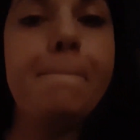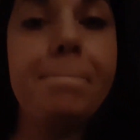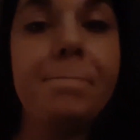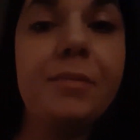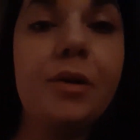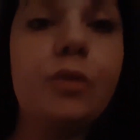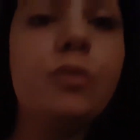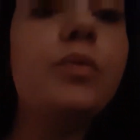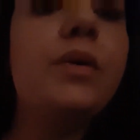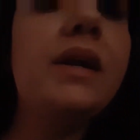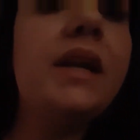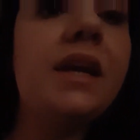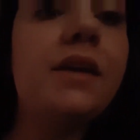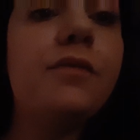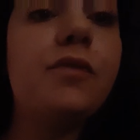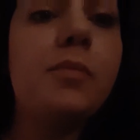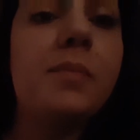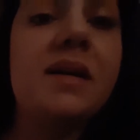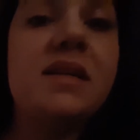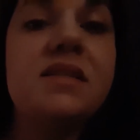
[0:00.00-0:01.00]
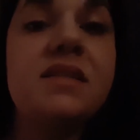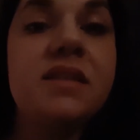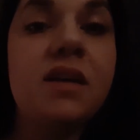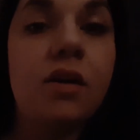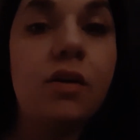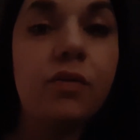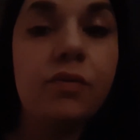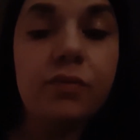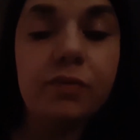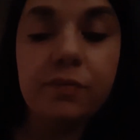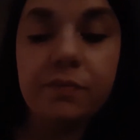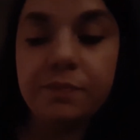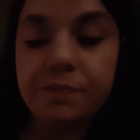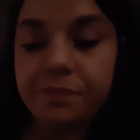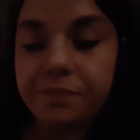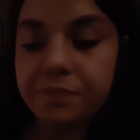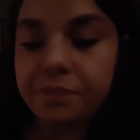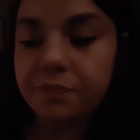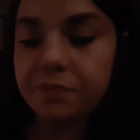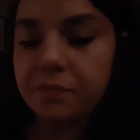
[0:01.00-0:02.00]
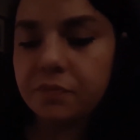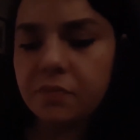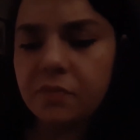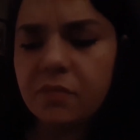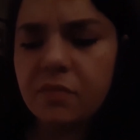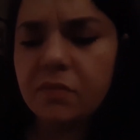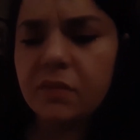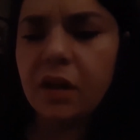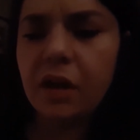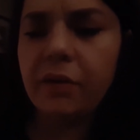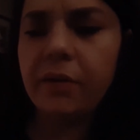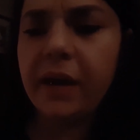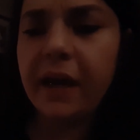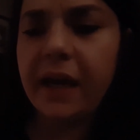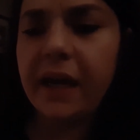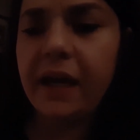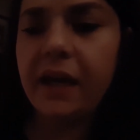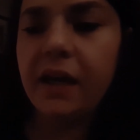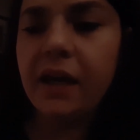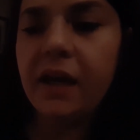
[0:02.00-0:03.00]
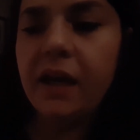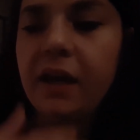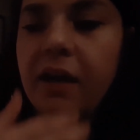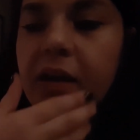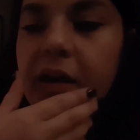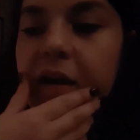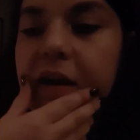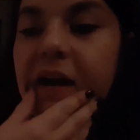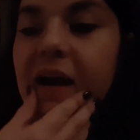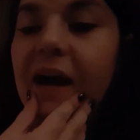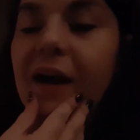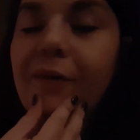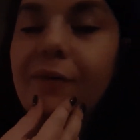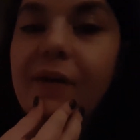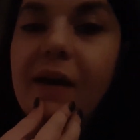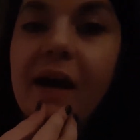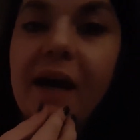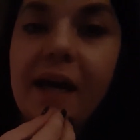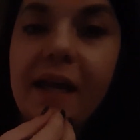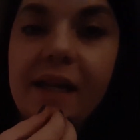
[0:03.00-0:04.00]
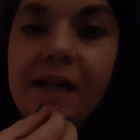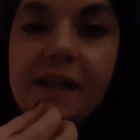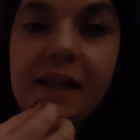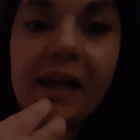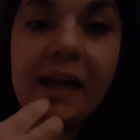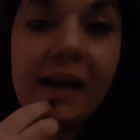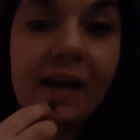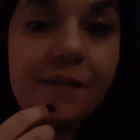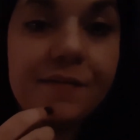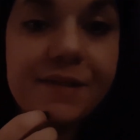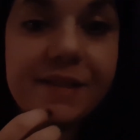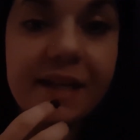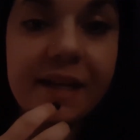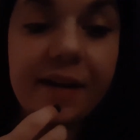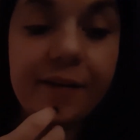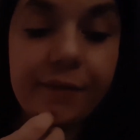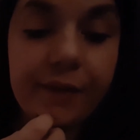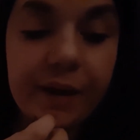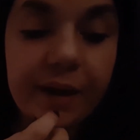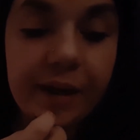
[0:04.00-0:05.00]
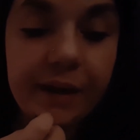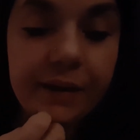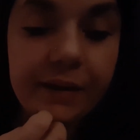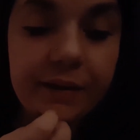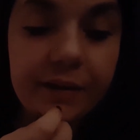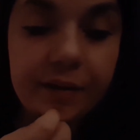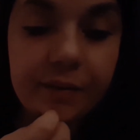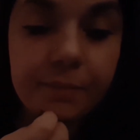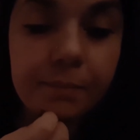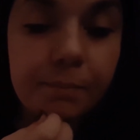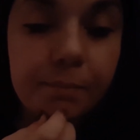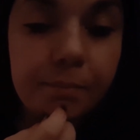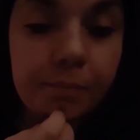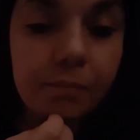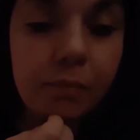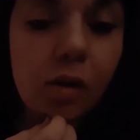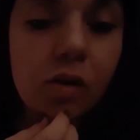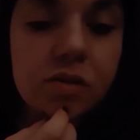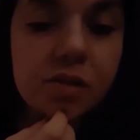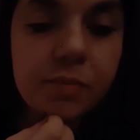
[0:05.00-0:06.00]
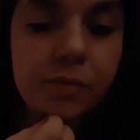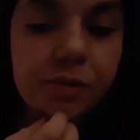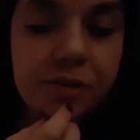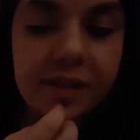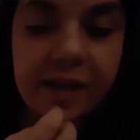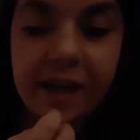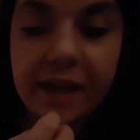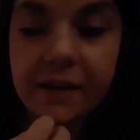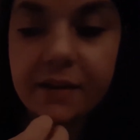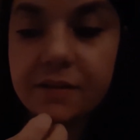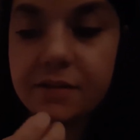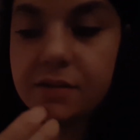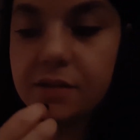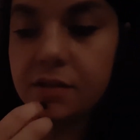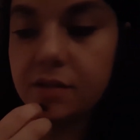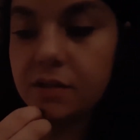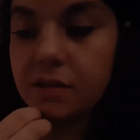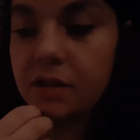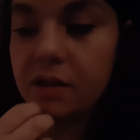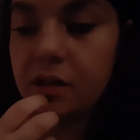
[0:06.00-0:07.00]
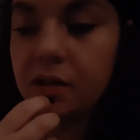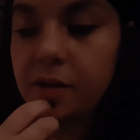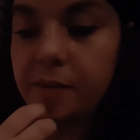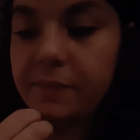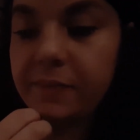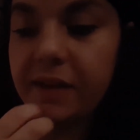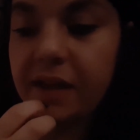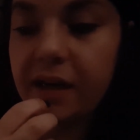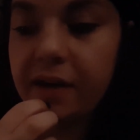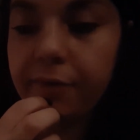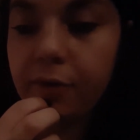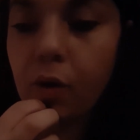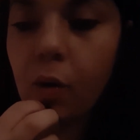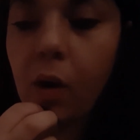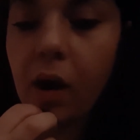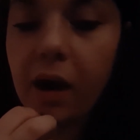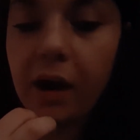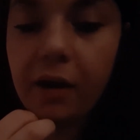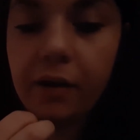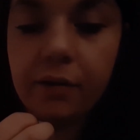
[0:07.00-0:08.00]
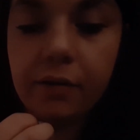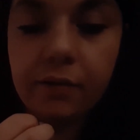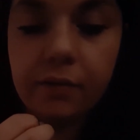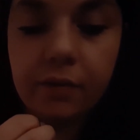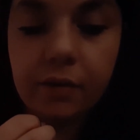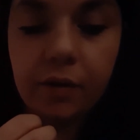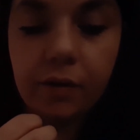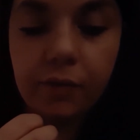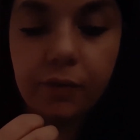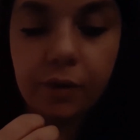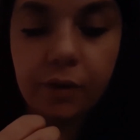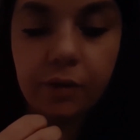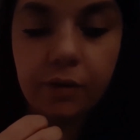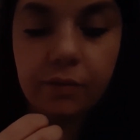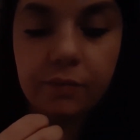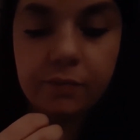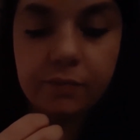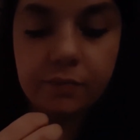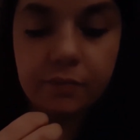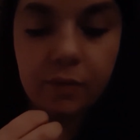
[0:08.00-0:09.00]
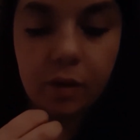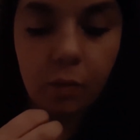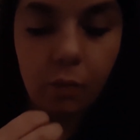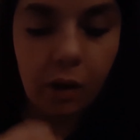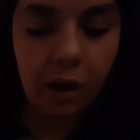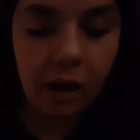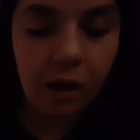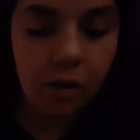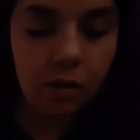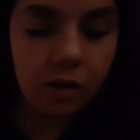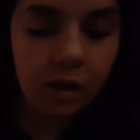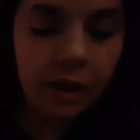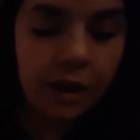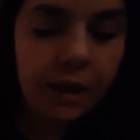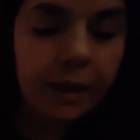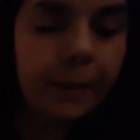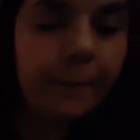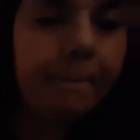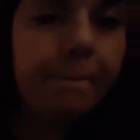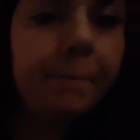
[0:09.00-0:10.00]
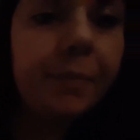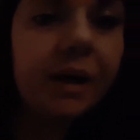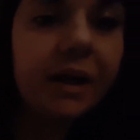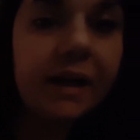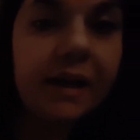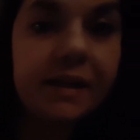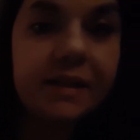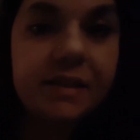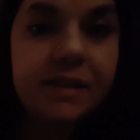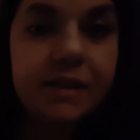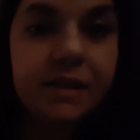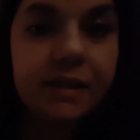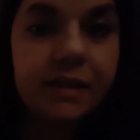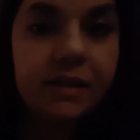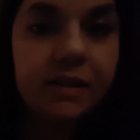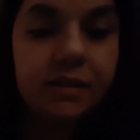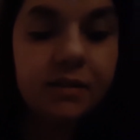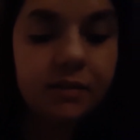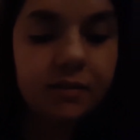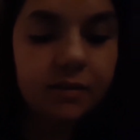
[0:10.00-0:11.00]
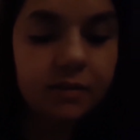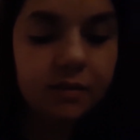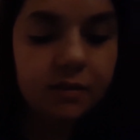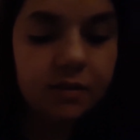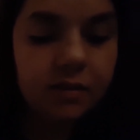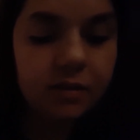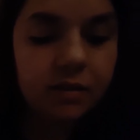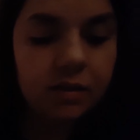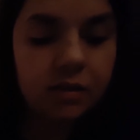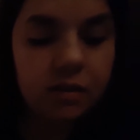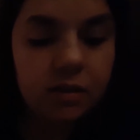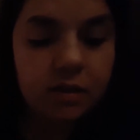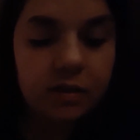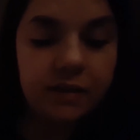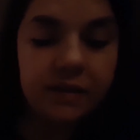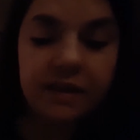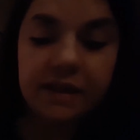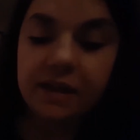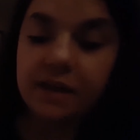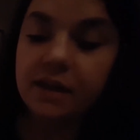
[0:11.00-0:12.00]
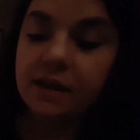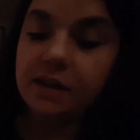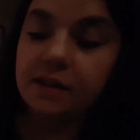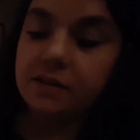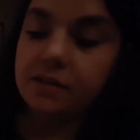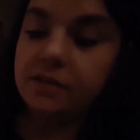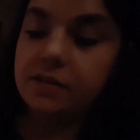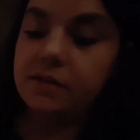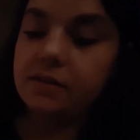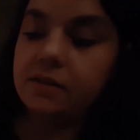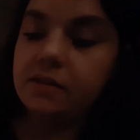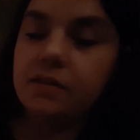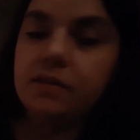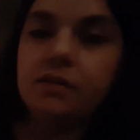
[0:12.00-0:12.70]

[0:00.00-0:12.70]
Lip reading: reading for myself. Okay, I've got, like I've said, I've got multiple decks that I've acquired over a while, but this,